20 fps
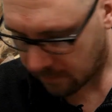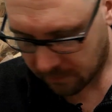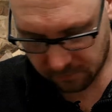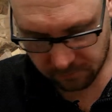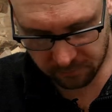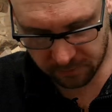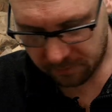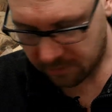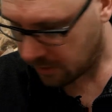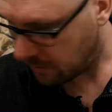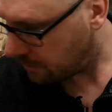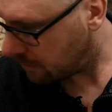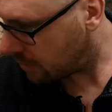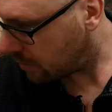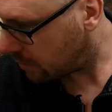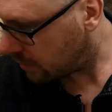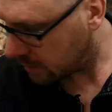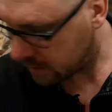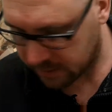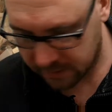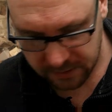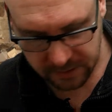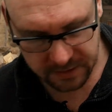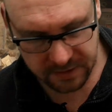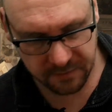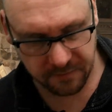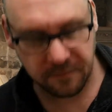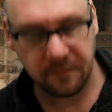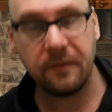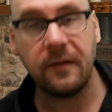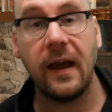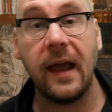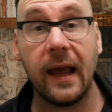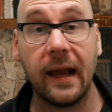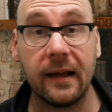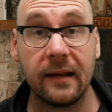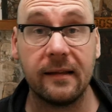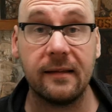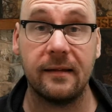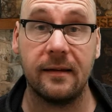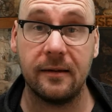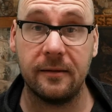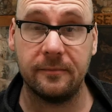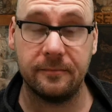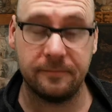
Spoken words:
Maybe the pod is fecked.